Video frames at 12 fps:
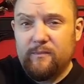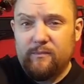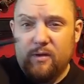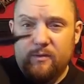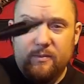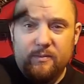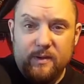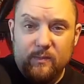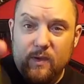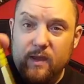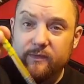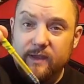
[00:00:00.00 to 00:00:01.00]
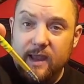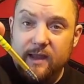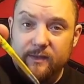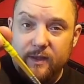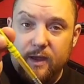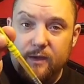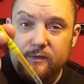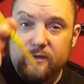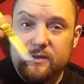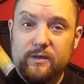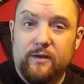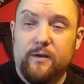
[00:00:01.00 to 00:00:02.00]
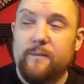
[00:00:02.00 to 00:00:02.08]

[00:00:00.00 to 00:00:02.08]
Probably worth getting those,